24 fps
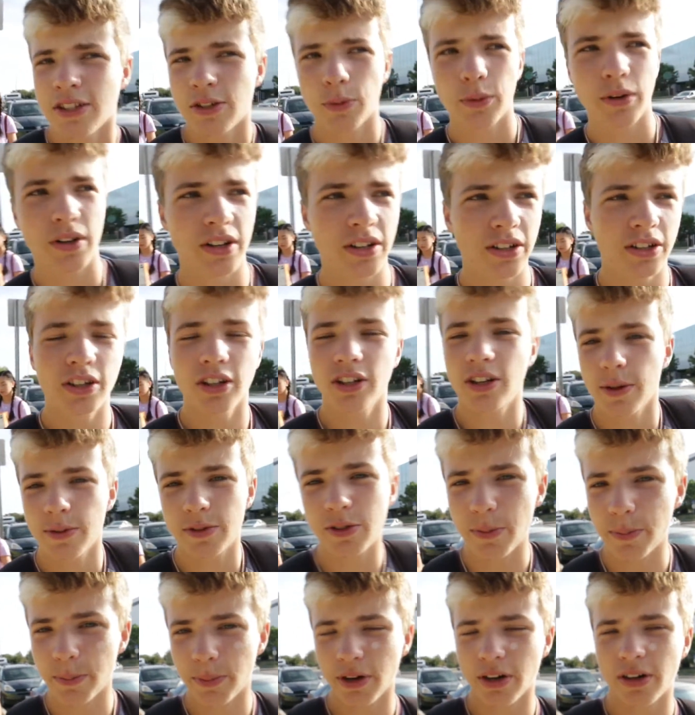So we're gonna cook up
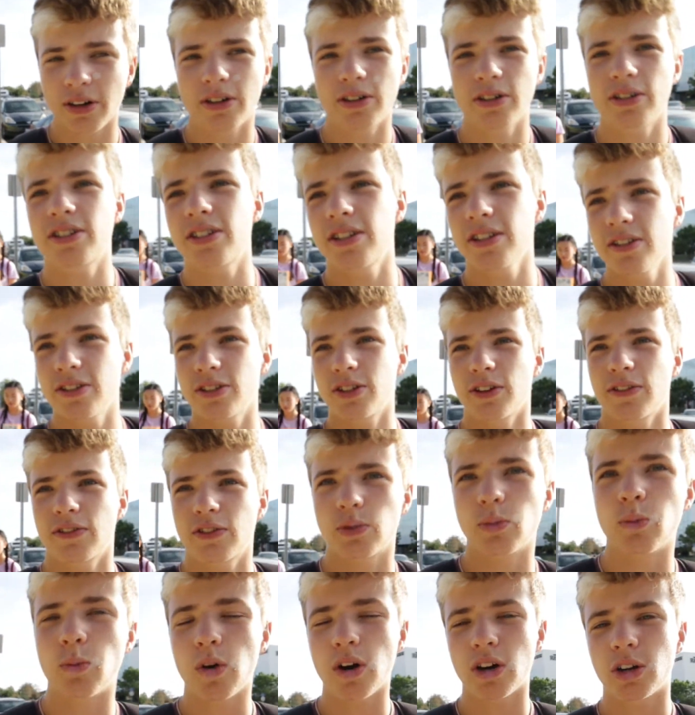some burgers, serve
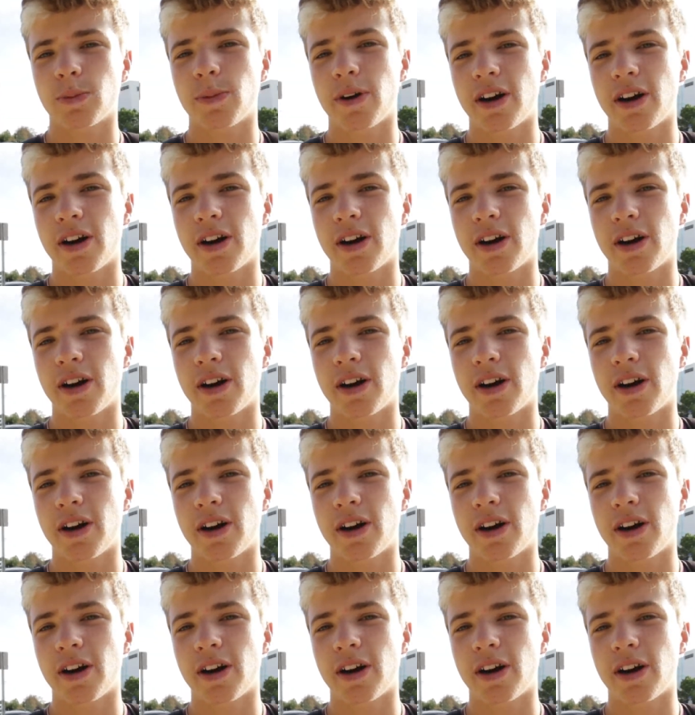some water